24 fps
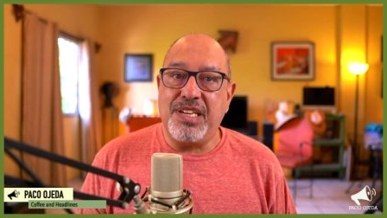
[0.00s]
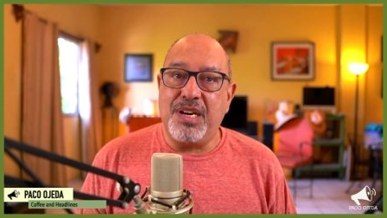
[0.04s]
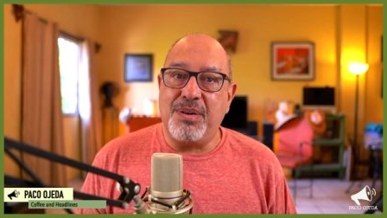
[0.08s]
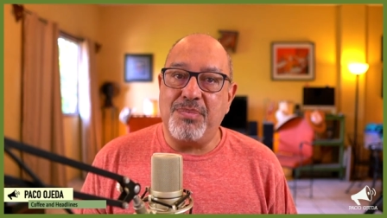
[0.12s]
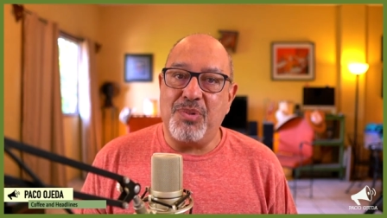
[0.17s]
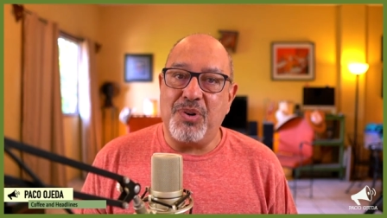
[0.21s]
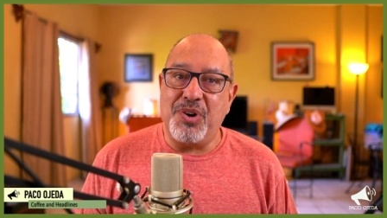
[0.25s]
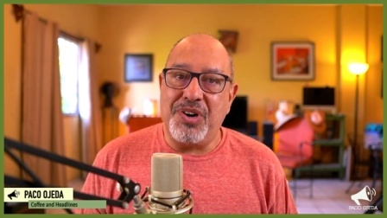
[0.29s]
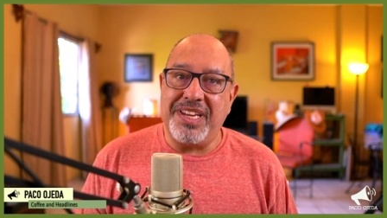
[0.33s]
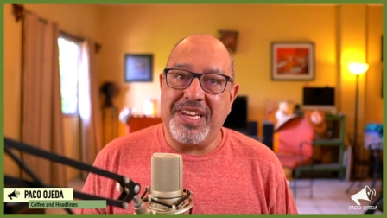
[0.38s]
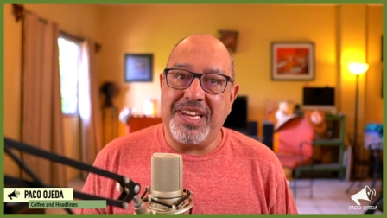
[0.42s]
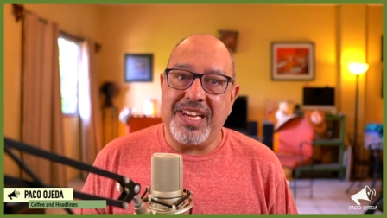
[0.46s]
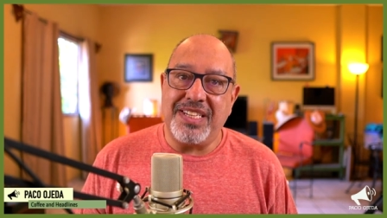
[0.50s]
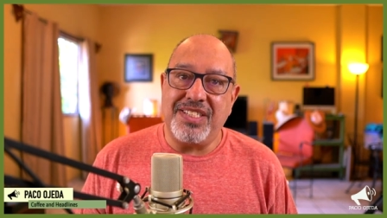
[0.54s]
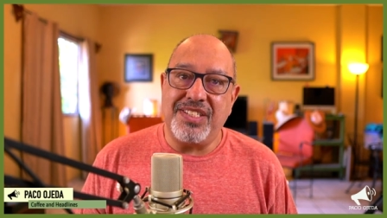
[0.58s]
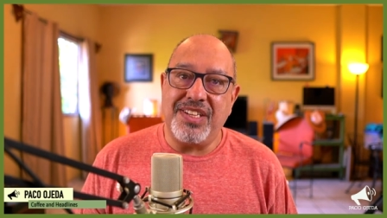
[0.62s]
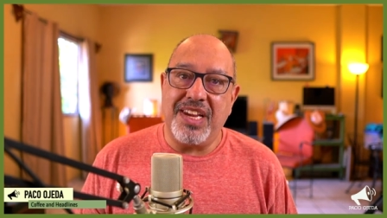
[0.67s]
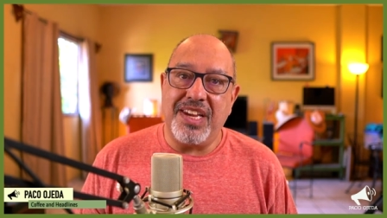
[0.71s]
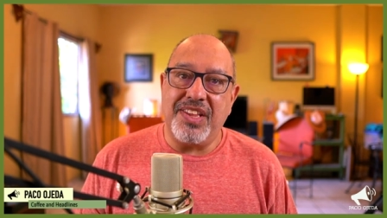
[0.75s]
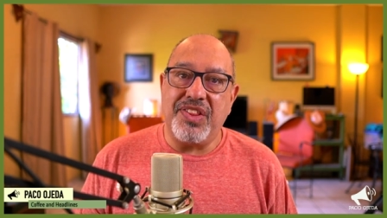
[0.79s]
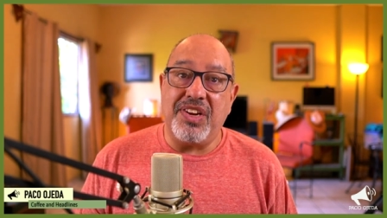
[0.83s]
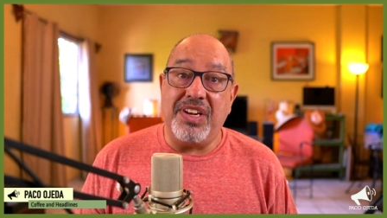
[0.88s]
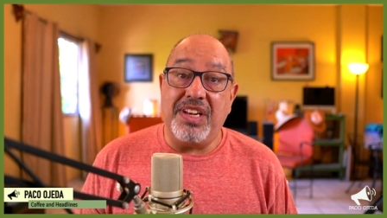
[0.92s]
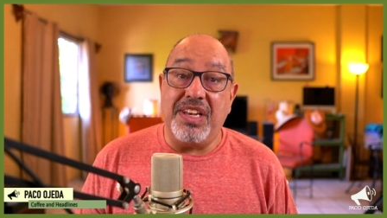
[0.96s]
our morning get
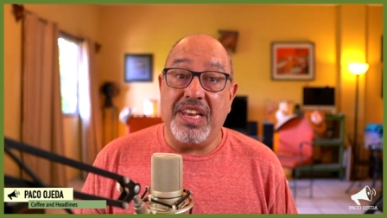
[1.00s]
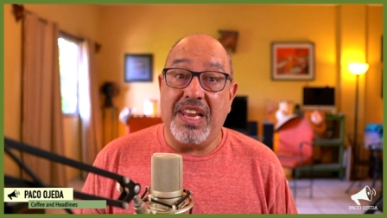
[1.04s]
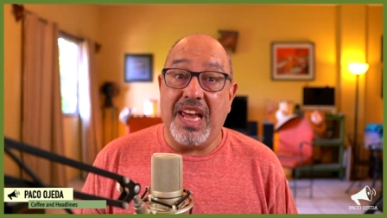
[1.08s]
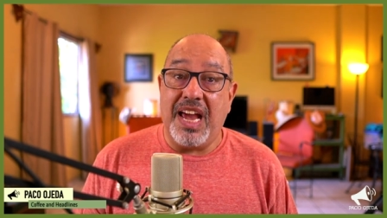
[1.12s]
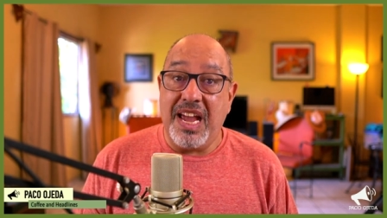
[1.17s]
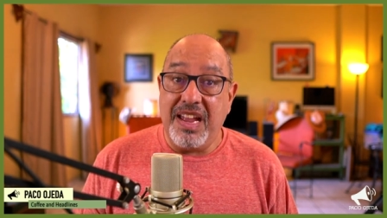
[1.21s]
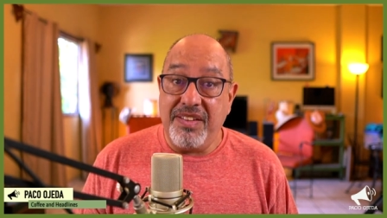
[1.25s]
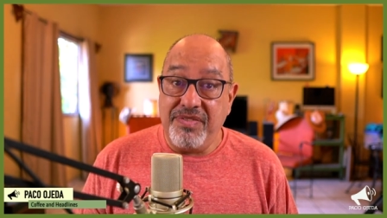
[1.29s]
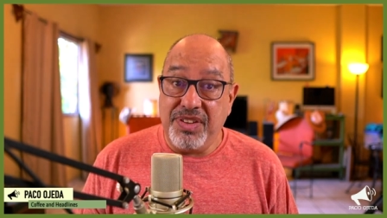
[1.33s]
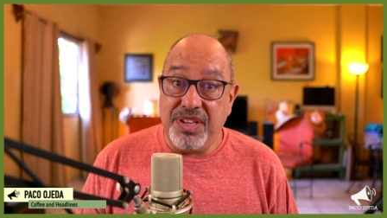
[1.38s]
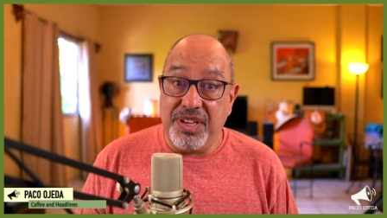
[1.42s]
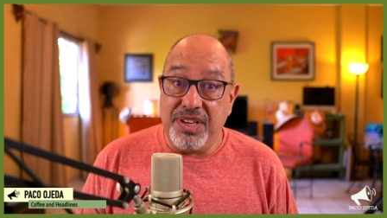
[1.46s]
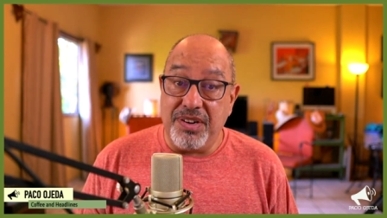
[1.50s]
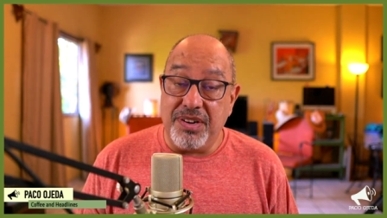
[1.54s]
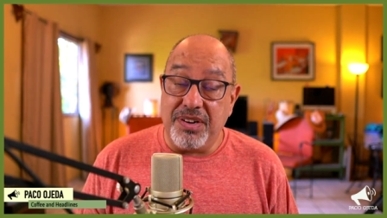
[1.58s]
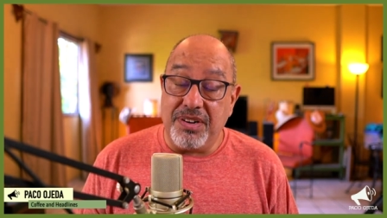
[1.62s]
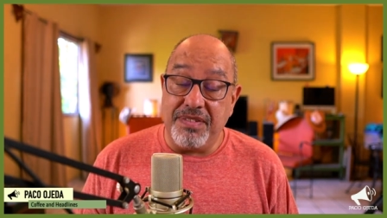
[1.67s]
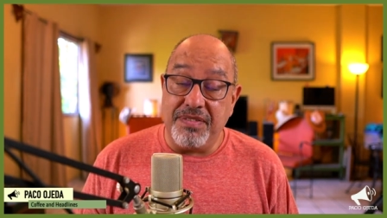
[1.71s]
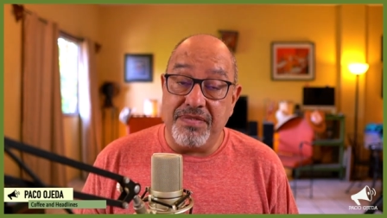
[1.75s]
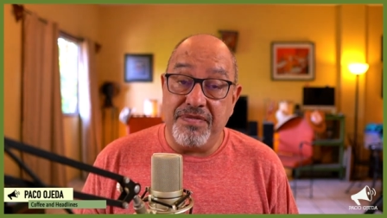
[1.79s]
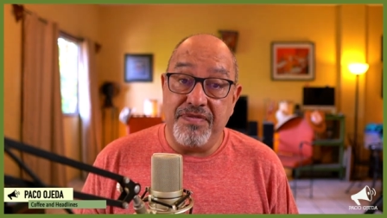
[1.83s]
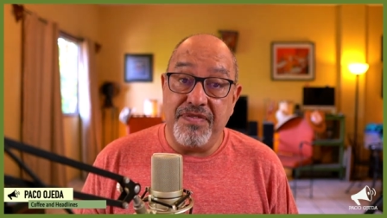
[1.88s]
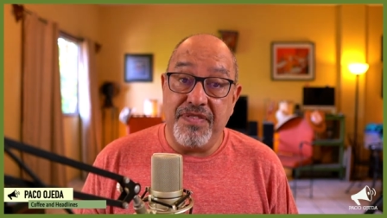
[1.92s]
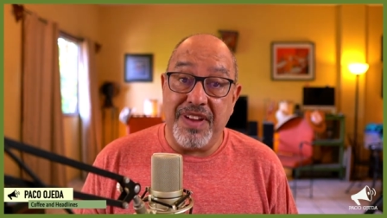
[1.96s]
together live here
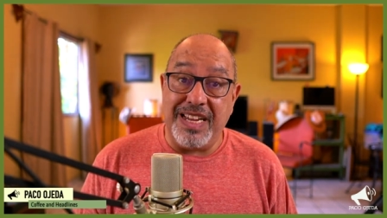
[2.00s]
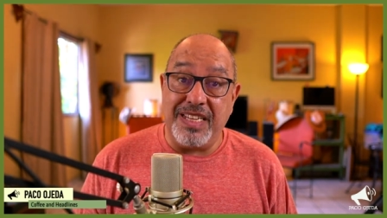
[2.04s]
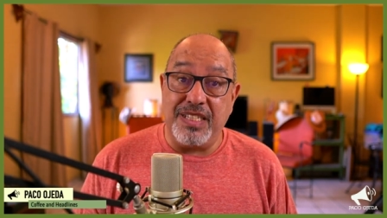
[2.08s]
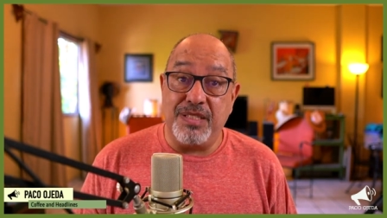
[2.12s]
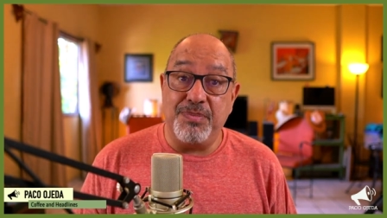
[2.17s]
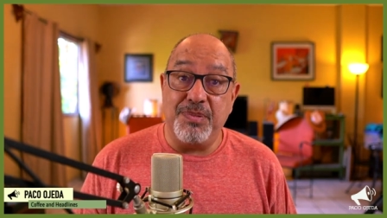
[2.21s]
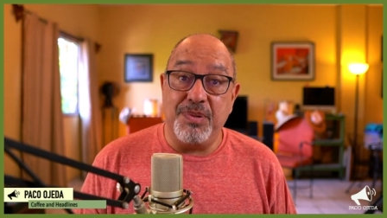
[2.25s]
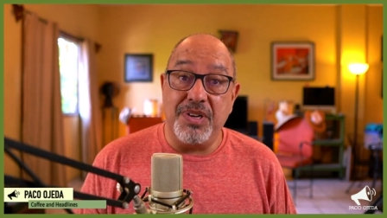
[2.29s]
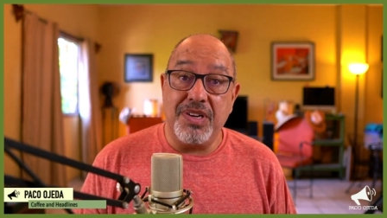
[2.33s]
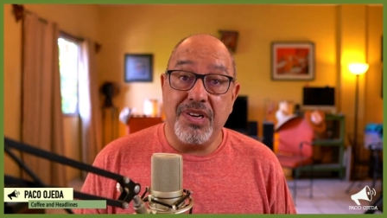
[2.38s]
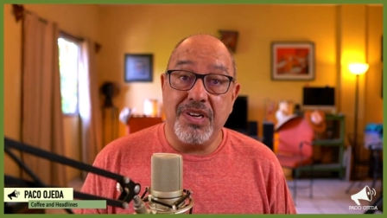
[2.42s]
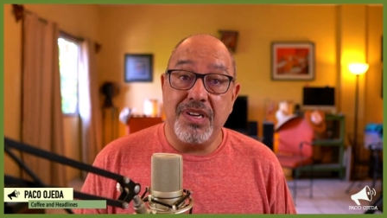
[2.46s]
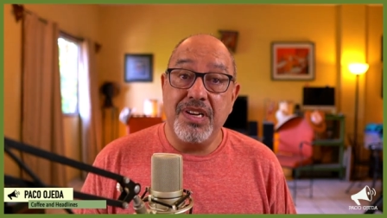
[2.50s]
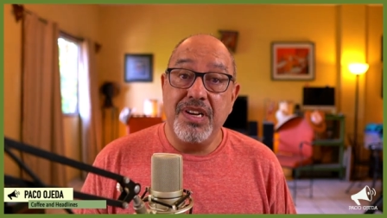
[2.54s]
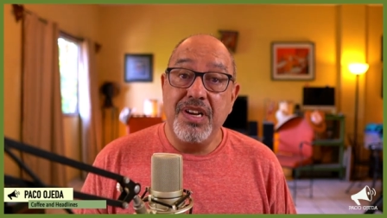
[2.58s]
on Facebook,